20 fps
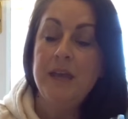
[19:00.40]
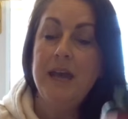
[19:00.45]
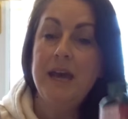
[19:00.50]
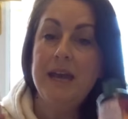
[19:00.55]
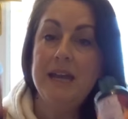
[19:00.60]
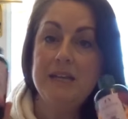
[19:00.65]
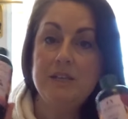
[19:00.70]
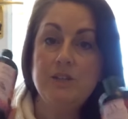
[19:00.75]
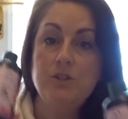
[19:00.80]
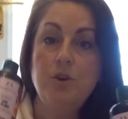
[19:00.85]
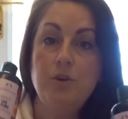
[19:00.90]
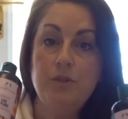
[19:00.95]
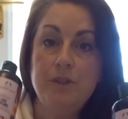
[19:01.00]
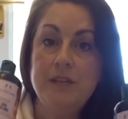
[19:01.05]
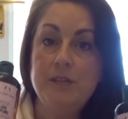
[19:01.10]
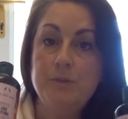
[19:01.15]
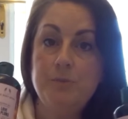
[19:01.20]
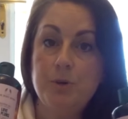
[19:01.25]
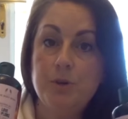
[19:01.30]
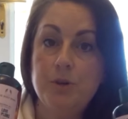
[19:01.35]
I saw
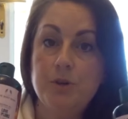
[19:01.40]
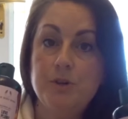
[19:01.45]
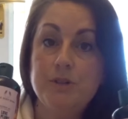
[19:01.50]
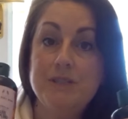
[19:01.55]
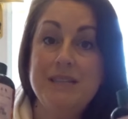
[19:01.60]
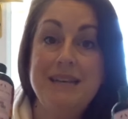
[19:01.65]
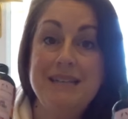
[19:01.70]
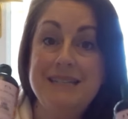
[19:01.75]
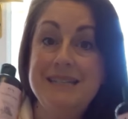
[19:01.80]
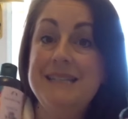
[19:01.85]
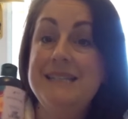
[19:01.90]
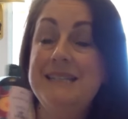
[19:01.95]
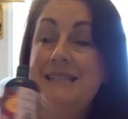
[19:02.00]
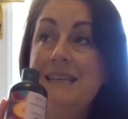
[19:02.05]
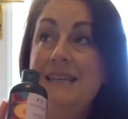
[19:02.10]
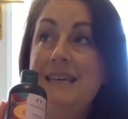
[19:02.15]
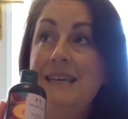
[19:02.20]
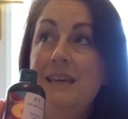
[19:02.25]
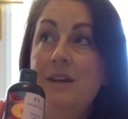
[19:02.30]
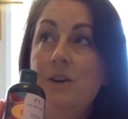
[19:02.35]
these products, I did
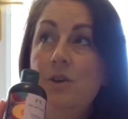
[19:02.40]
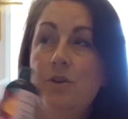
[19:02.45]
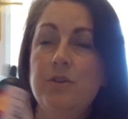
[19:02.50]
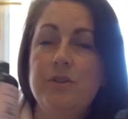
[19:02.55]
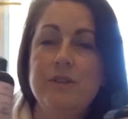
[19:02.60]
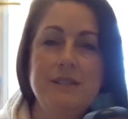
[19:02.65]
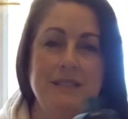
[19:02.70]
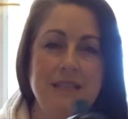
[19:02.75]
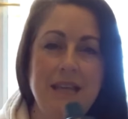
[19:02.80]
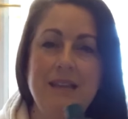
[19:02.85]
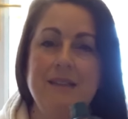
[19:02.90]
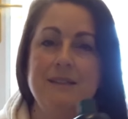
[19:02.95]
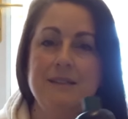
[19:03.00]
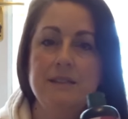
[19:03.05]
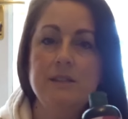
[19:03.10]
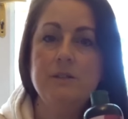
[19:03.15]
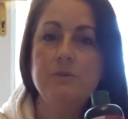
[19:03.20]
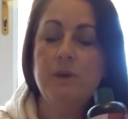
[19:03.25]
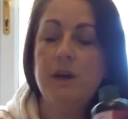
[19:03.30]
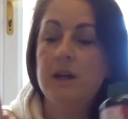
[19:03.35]
see other scents
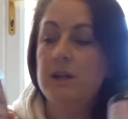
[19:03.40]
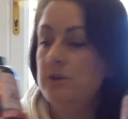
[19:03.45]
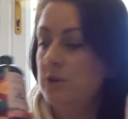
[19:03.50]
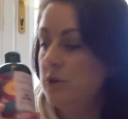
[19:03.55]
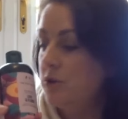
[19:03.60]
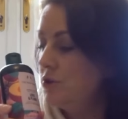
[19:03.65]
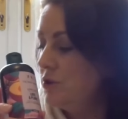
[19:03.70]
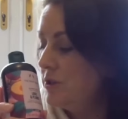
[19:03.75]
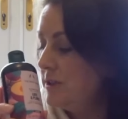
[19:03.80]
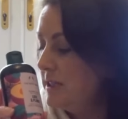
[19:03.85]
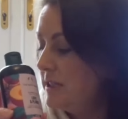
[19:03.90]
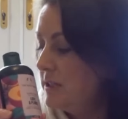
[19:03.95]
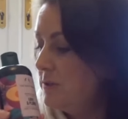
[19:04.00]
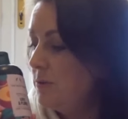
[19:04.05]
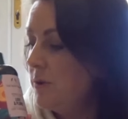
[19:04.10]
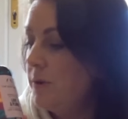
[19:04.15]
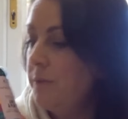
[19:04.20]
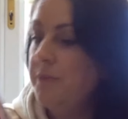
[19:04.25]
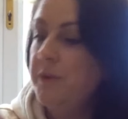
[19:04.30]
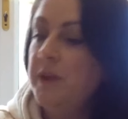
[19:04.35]
as well, not just this
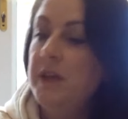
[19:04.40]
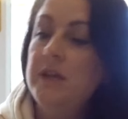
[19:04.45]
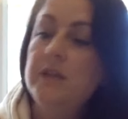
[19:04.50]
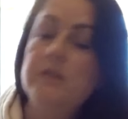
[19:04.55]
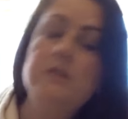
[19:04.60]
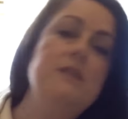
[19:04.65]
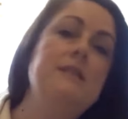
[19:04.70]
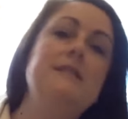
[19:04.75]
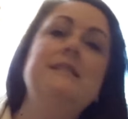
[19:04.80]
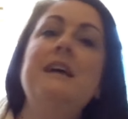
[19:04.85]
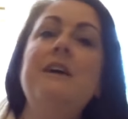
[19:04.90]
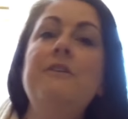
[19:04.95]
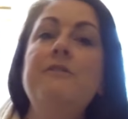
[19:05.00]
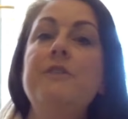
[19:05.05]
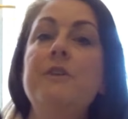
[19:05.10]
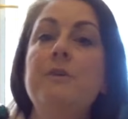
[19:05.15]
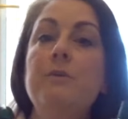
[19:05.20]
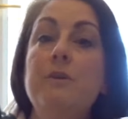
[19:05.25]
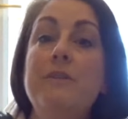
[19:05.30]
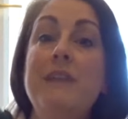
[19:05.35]
one. So it's
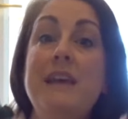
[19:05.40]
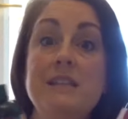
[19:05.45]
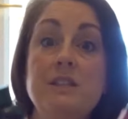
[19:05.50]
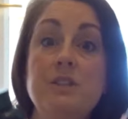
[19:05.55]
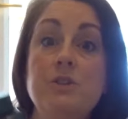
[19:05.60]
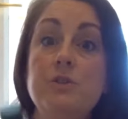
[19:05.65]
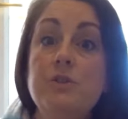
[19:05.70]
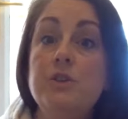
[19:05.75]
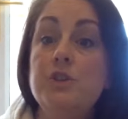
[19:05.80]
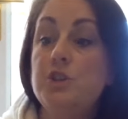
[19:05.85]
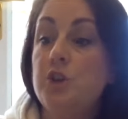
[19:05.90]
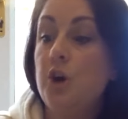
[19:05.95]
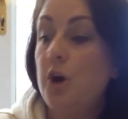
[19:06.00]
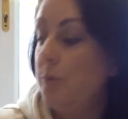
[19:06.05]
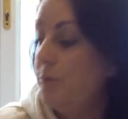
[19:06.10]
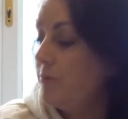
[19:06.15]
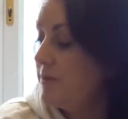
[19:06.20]
definitely, that's another shop,